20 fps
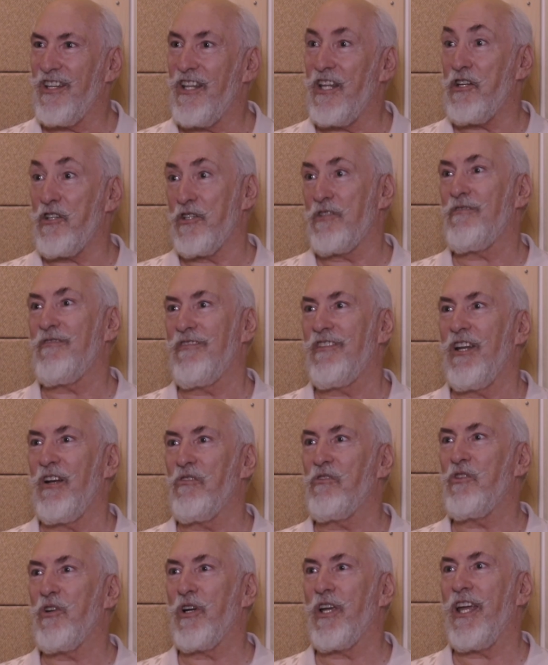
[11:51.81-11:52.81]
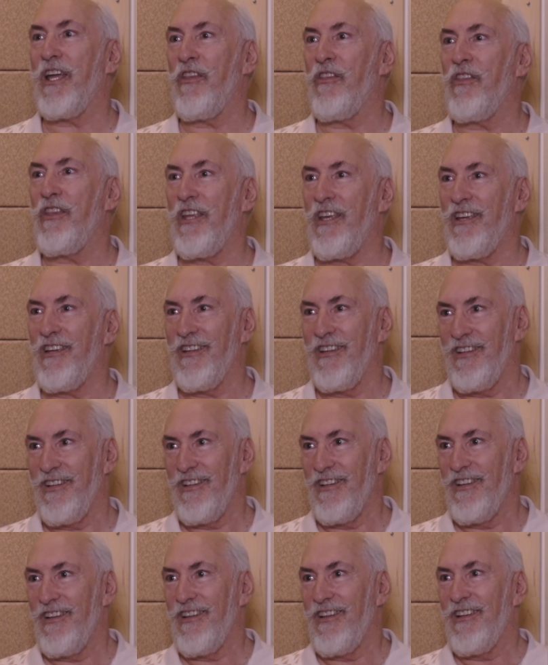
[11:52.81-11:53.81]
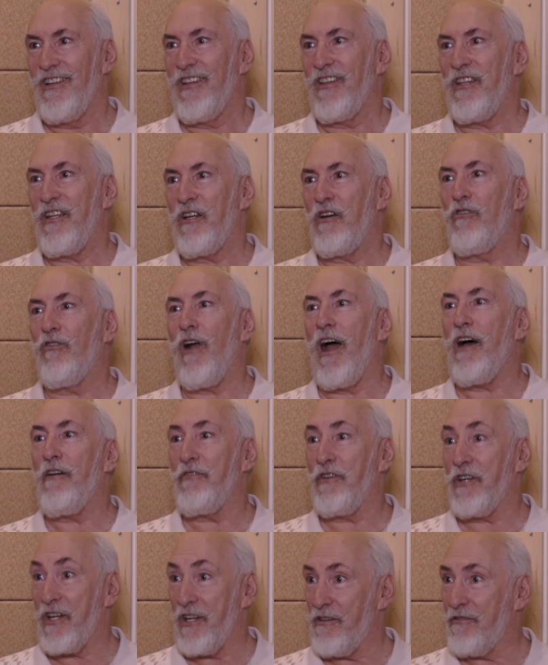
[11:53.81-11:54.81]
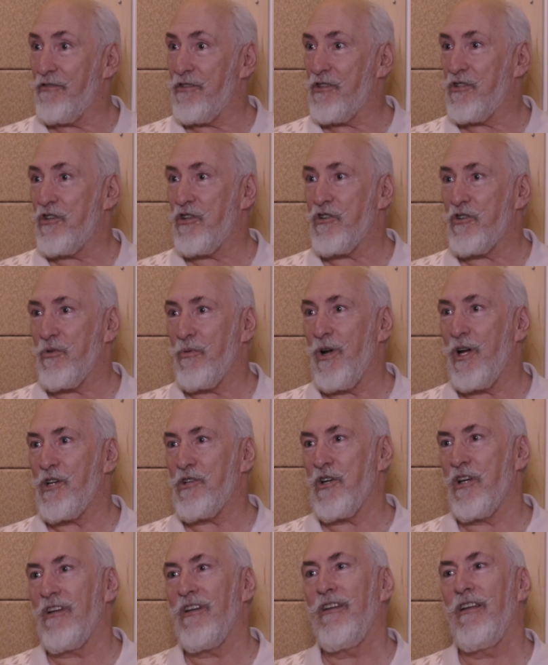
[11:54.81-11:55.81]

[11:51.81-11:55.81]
they just, took in the gravity of the situation.